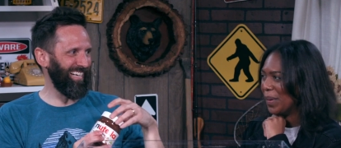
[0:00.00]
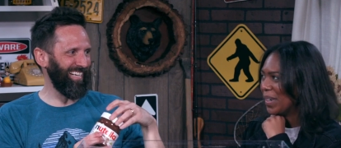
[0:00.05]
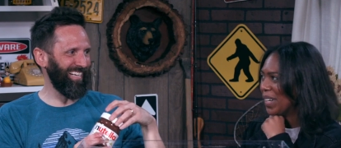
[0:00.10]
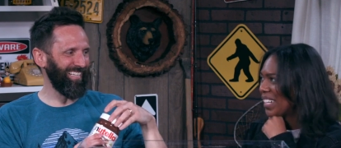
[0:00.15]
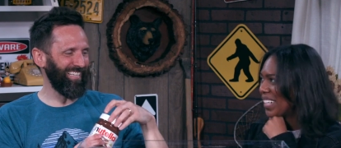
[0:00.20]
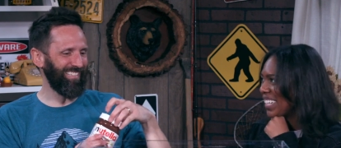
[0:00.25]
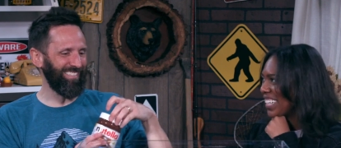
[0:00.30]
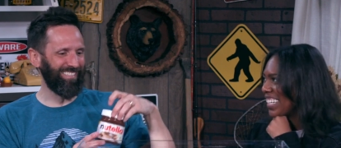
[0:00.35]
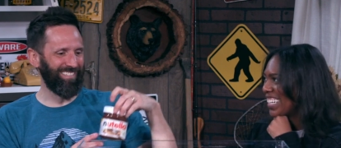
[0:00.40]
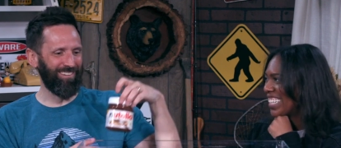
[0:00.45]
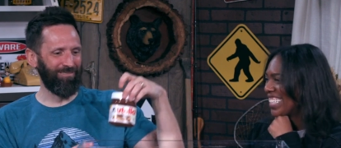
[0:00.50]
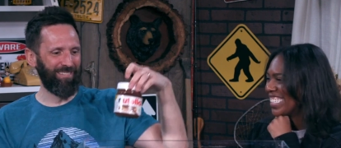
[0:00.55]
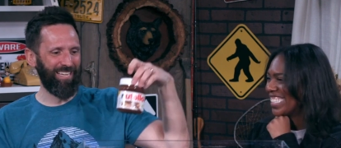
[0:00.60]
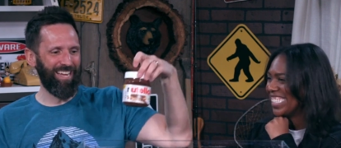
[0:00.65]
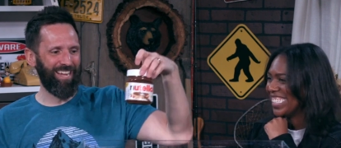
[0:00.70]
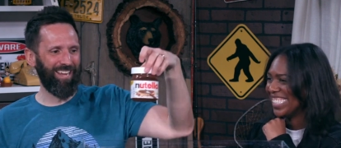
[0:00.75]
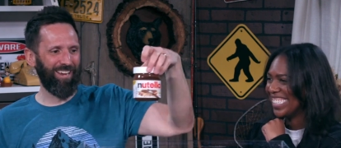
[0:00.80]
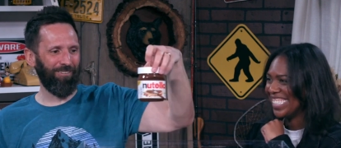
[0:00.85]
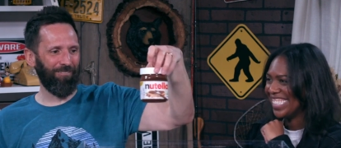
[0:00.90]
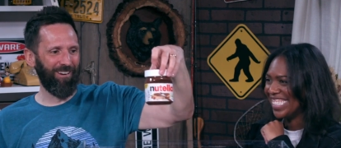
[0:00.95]
Speaker 1: I don't know. I'm
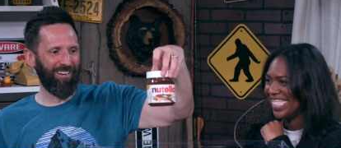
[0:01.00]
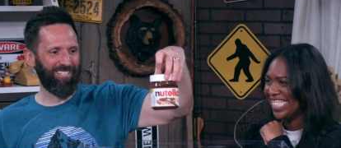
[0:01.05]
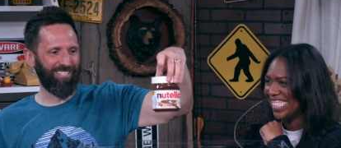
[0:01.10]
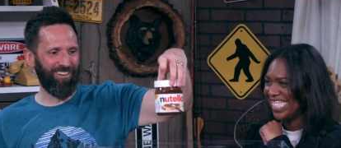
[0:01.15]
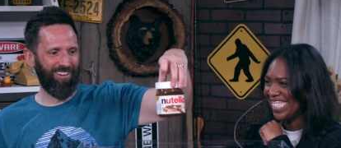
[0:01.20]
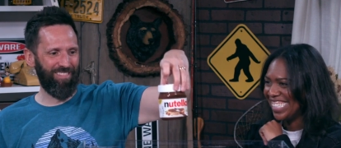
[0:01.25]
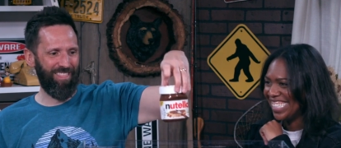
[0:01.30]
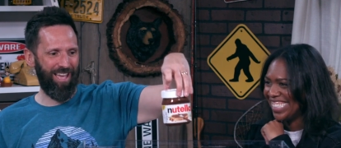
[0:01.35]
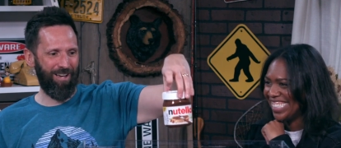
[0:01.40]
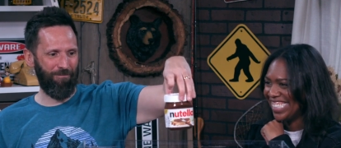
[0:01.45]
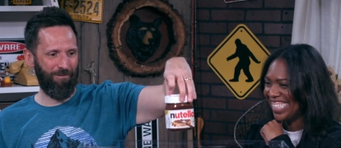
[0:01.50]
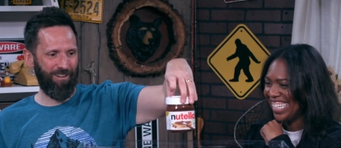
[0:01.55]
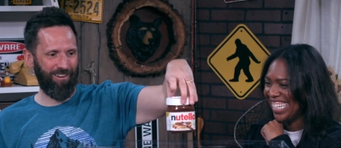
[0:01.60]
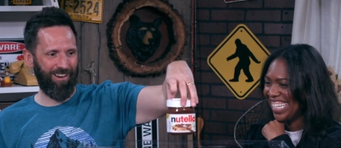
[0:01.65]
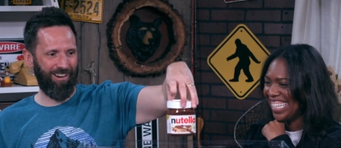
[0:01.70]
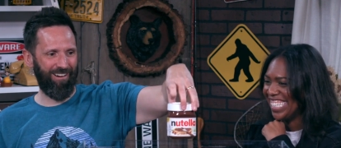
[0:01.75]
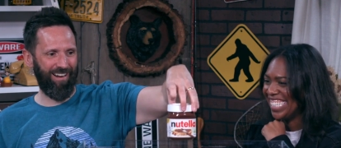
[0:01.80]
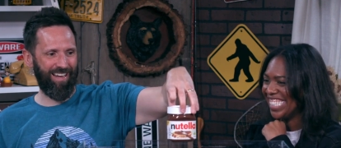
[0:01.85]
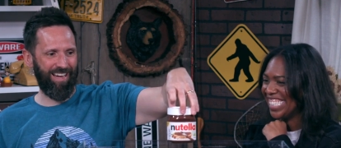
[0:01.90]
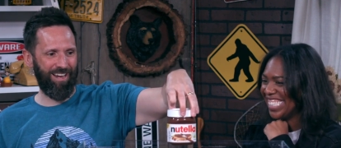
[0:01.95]
taking a risk on that All one.
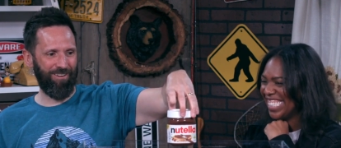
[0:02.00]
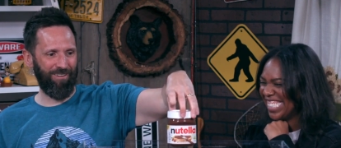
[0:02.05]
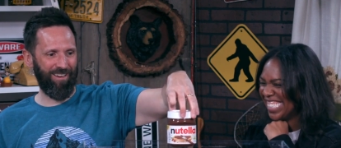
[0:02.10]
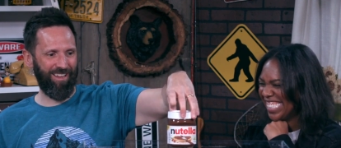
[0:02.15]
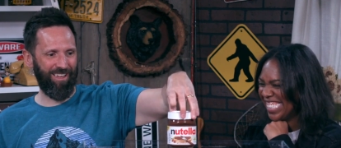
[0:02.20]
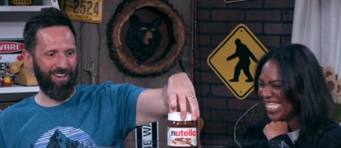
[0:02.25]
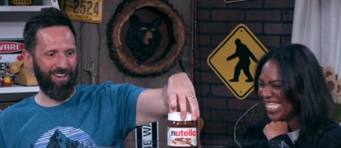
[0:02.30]
Right. All right, here we